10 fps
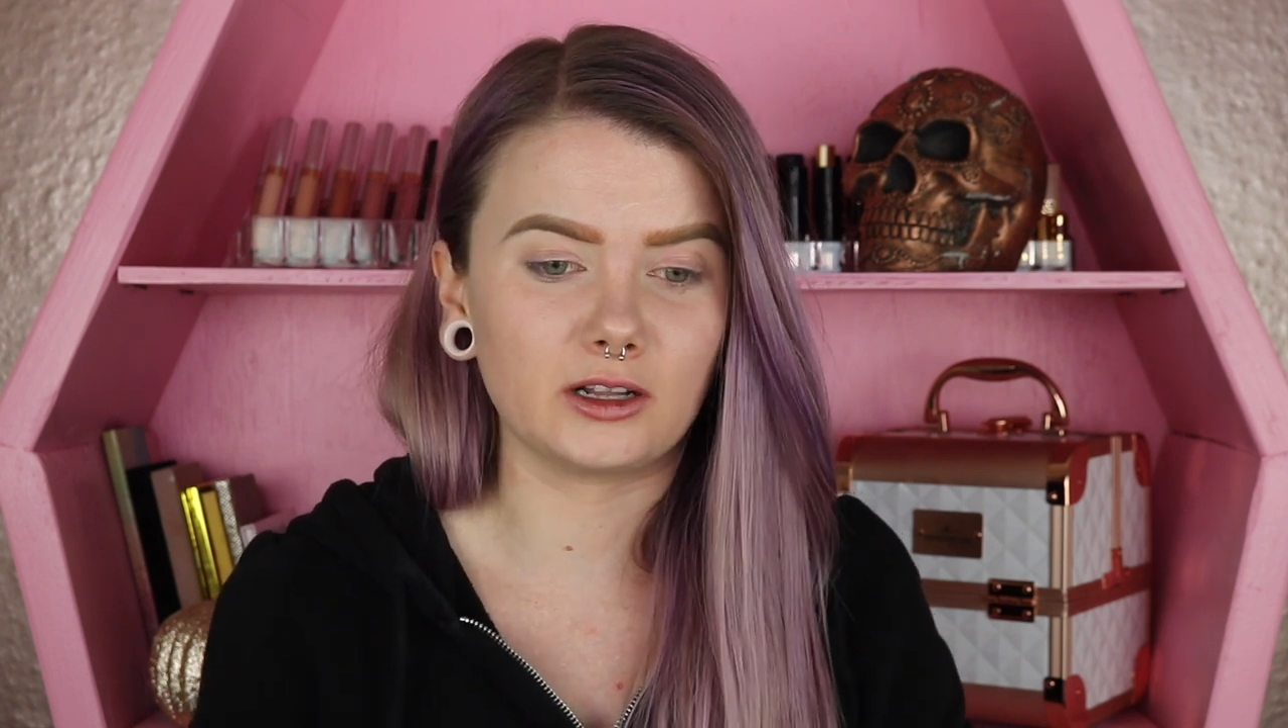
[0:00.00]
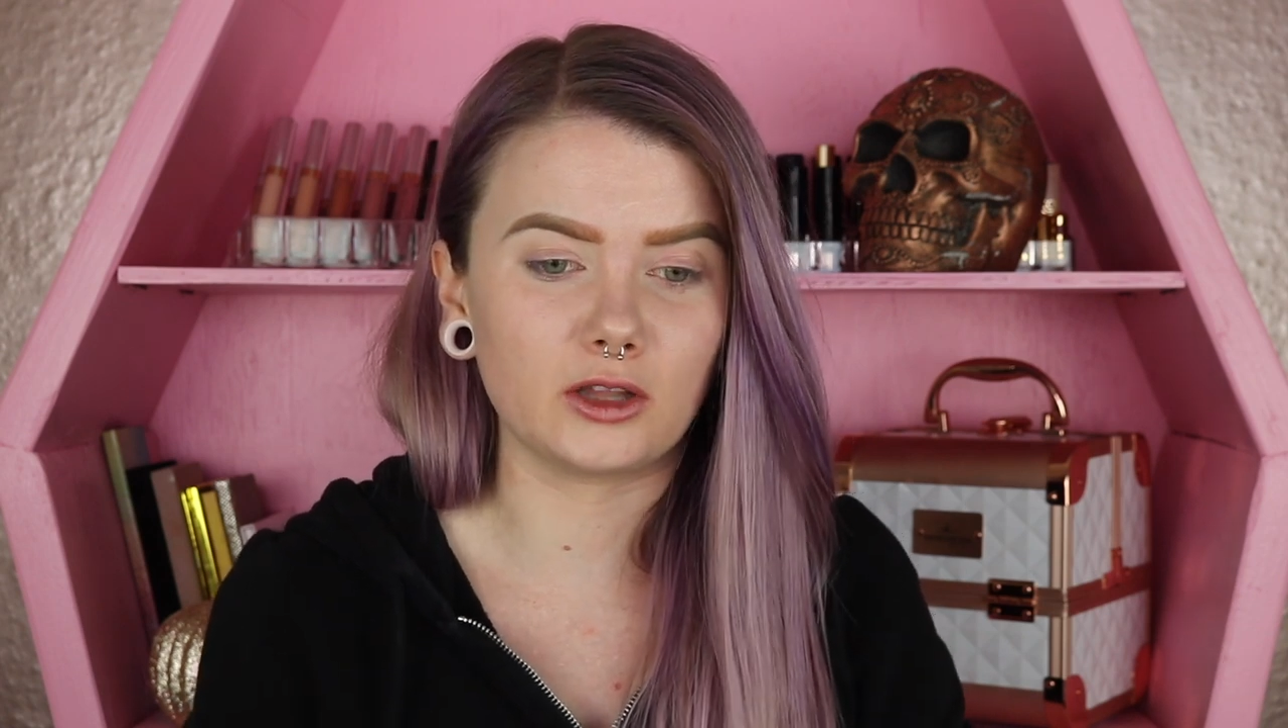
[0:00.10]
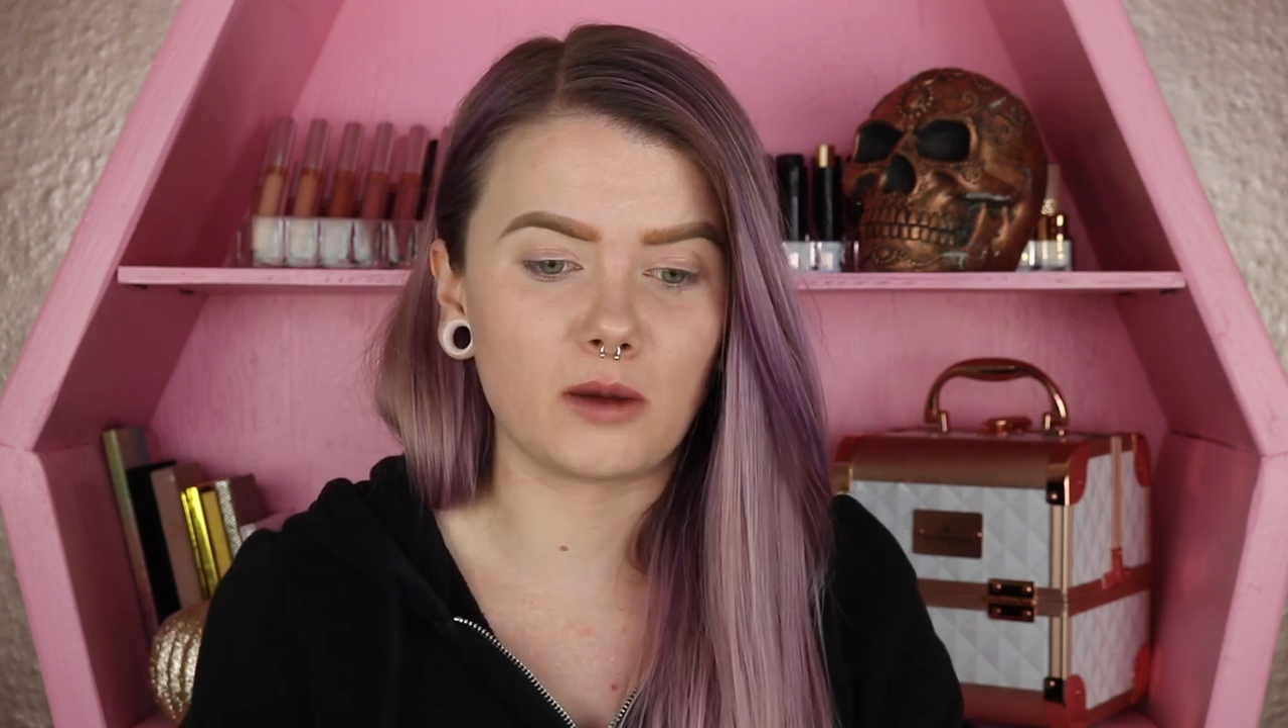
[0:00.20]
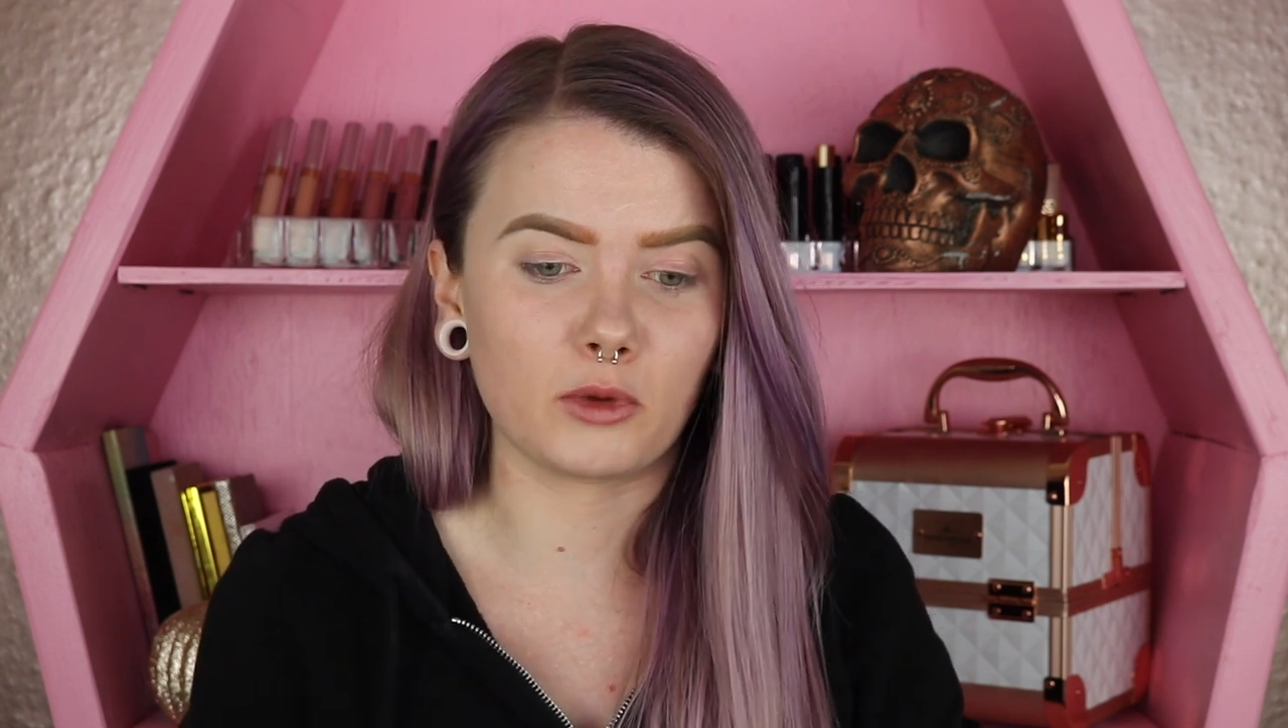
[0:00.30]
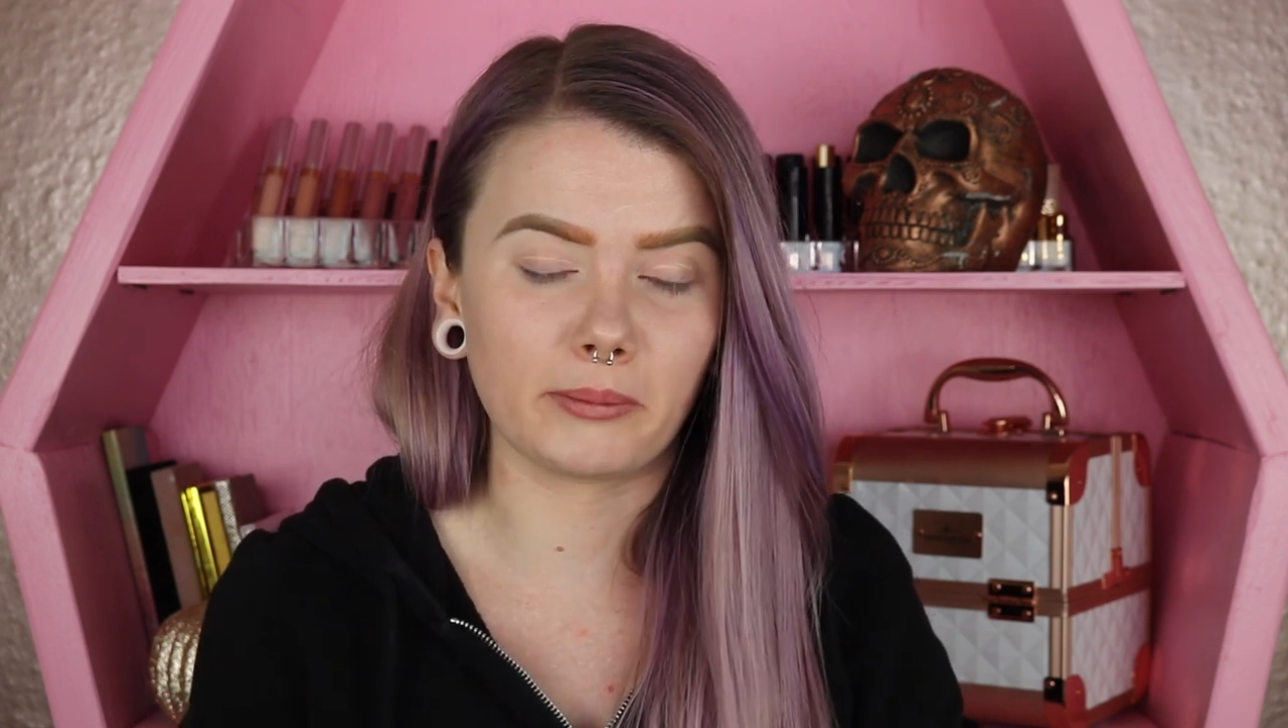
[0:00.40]
a
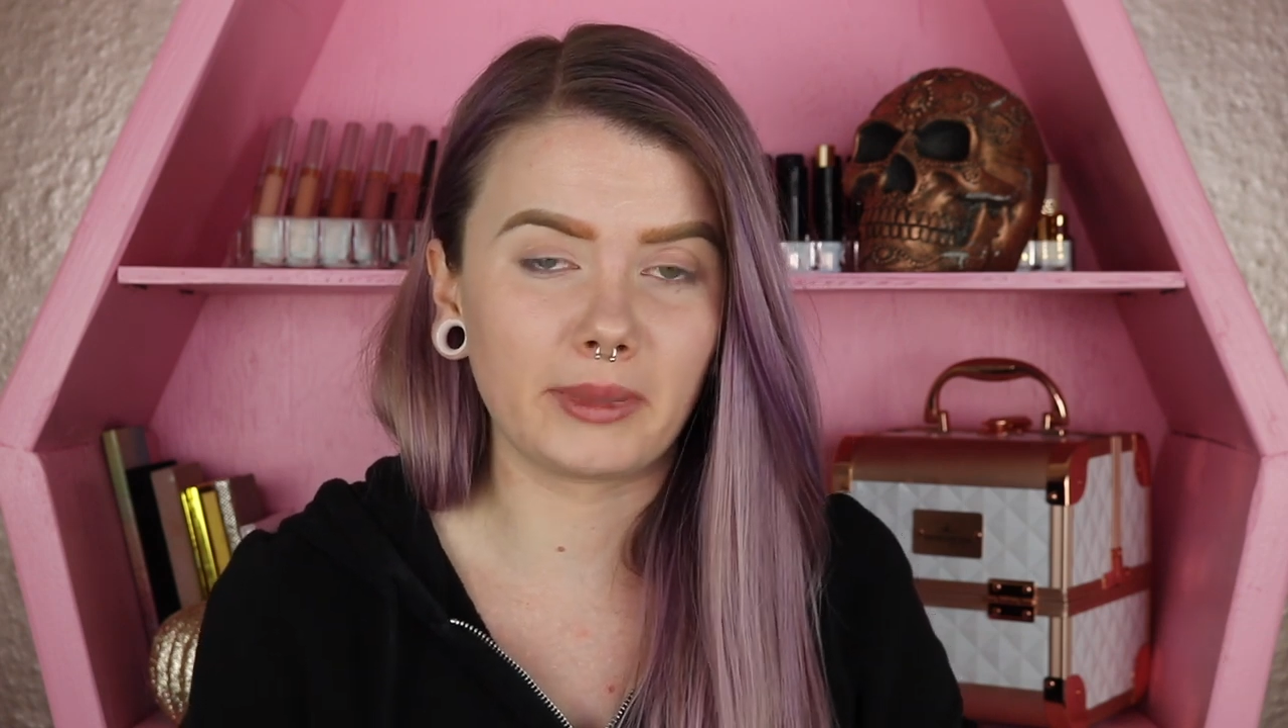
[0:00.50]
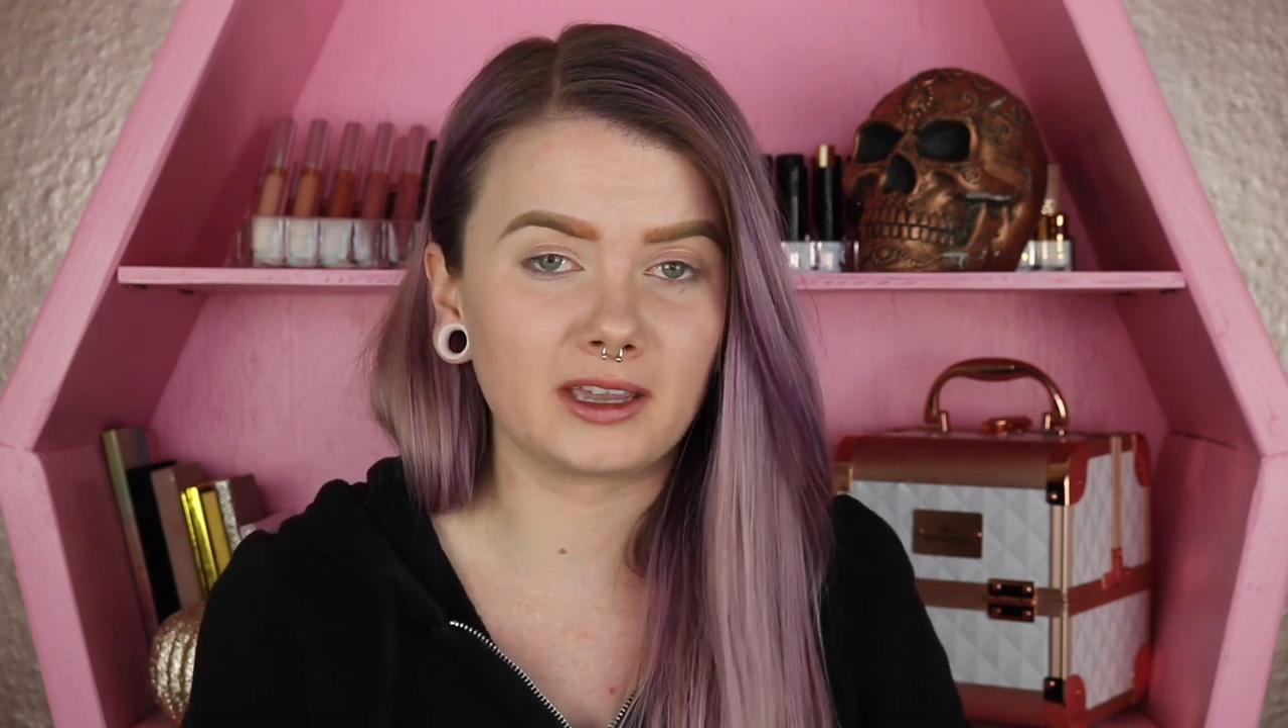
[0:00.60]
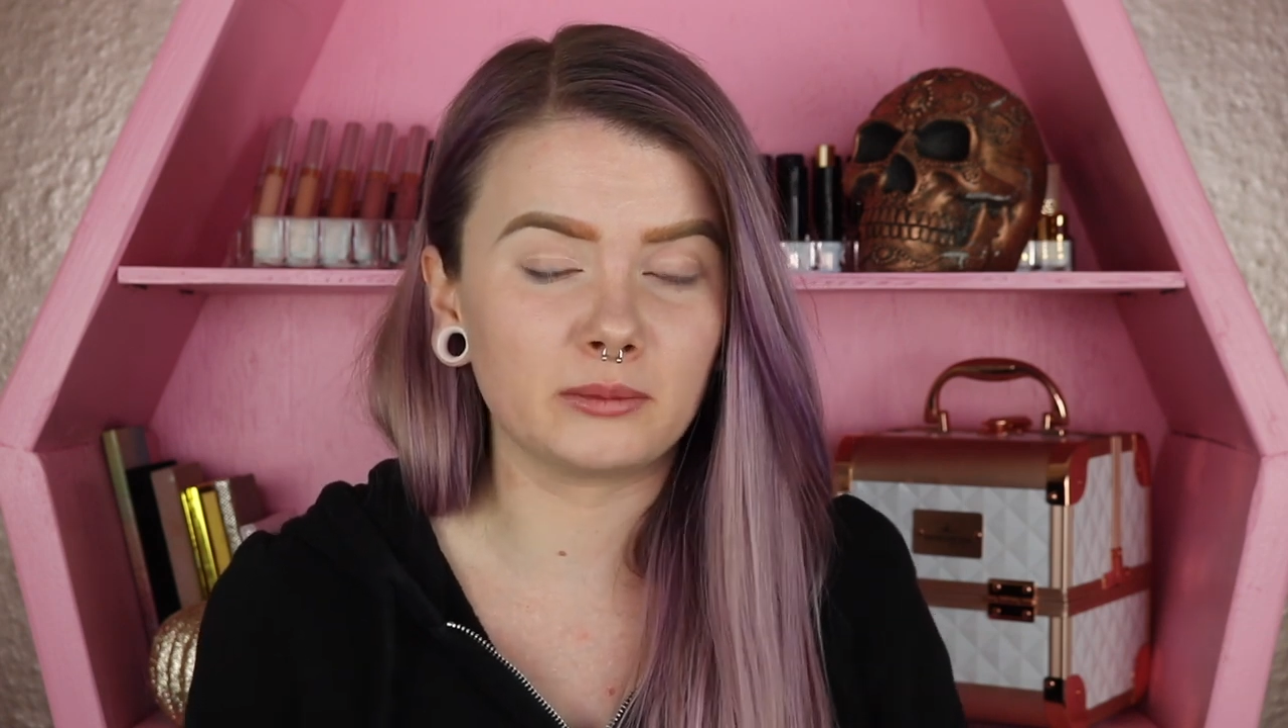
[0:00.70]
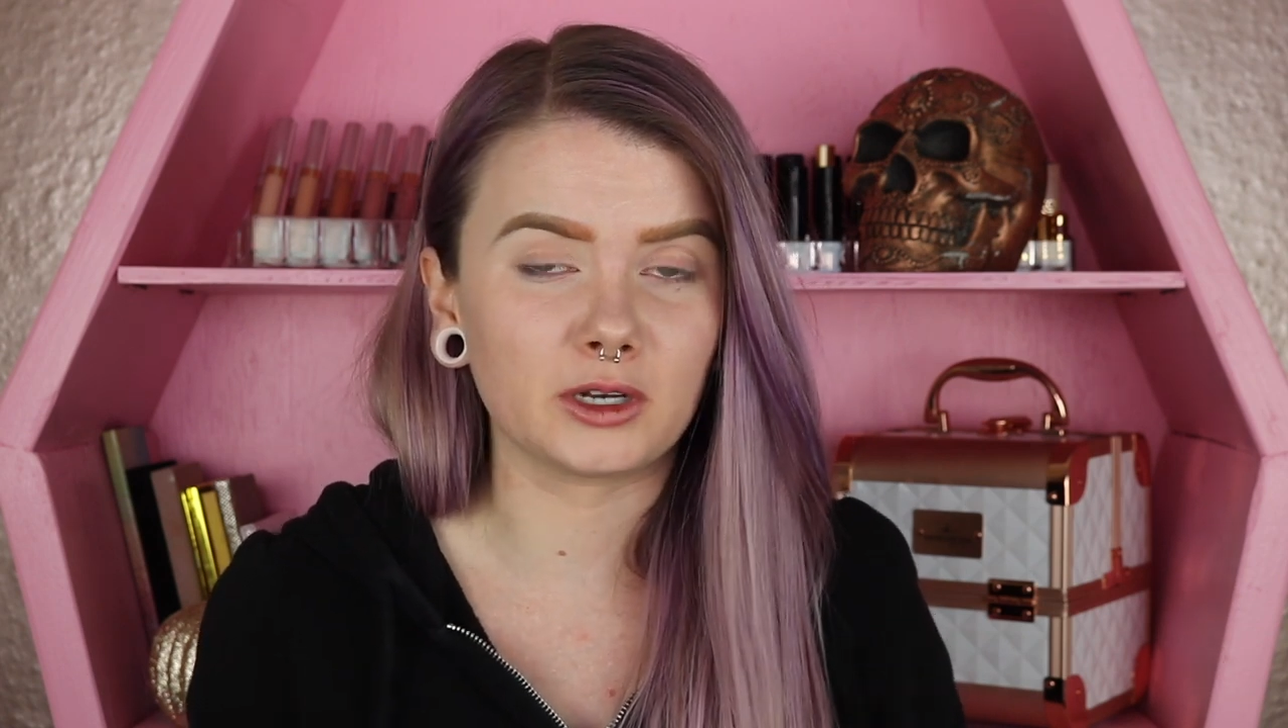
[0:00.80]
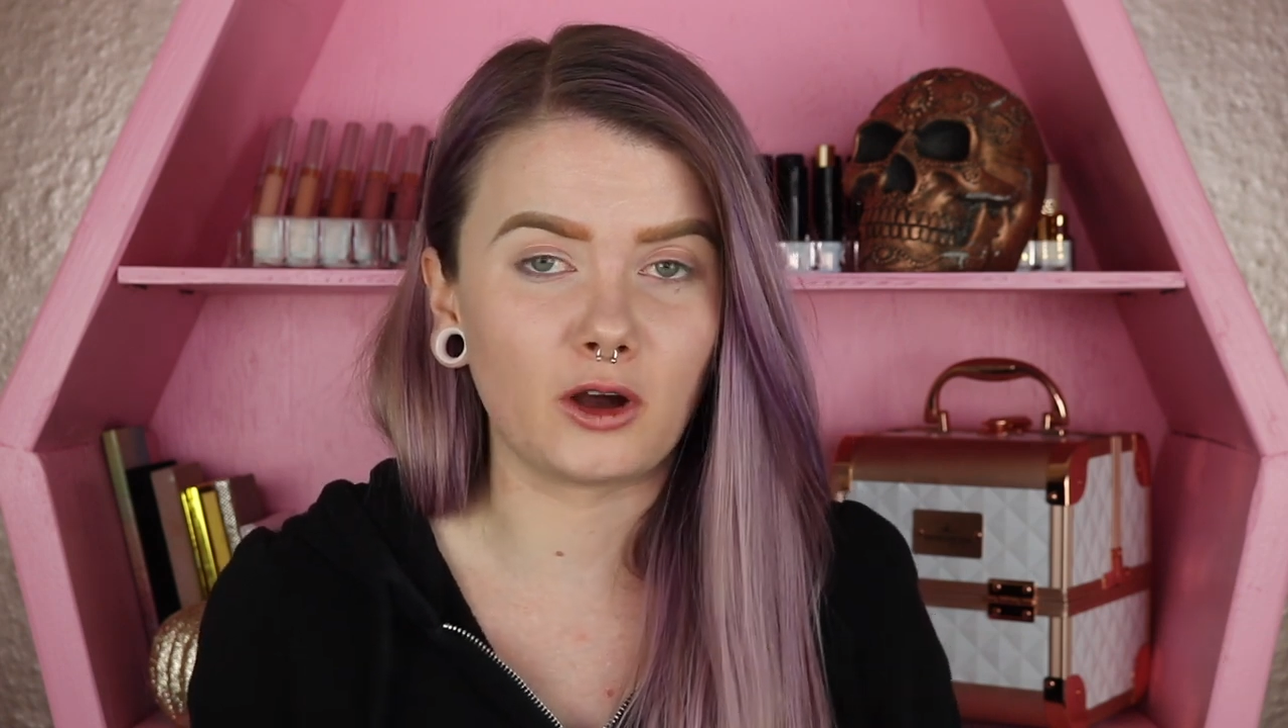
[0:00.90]
lot more pigment